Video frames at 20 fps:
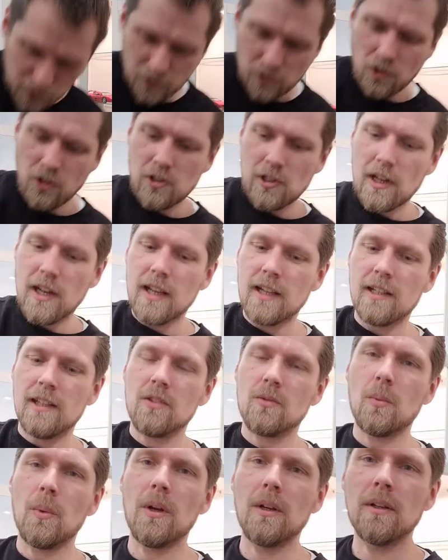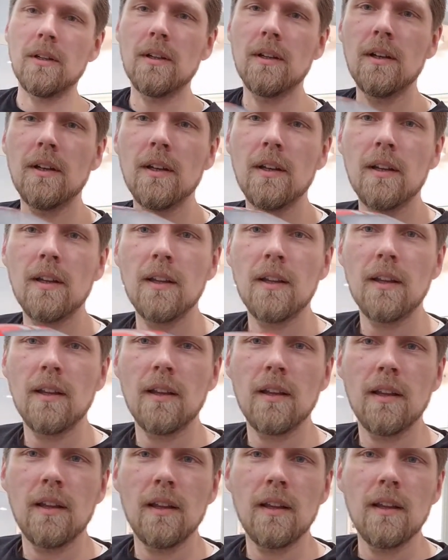just like this one.
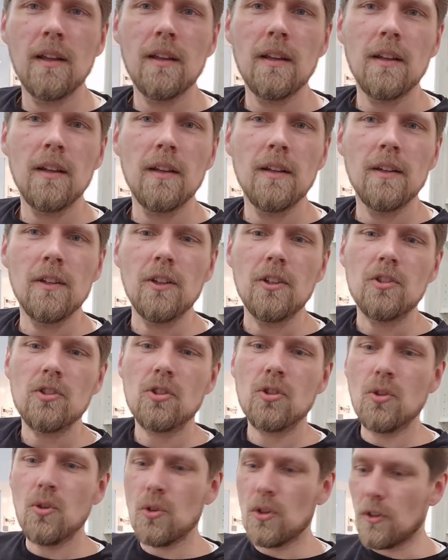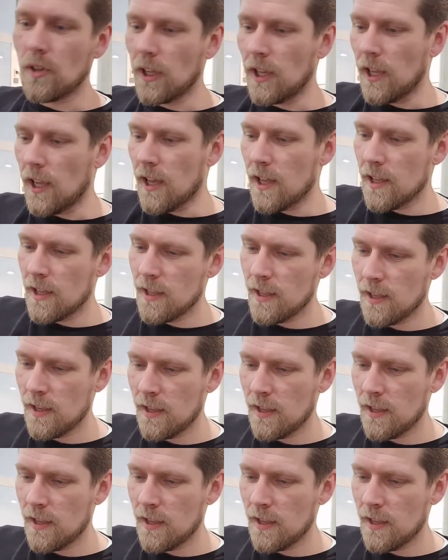The Scuderia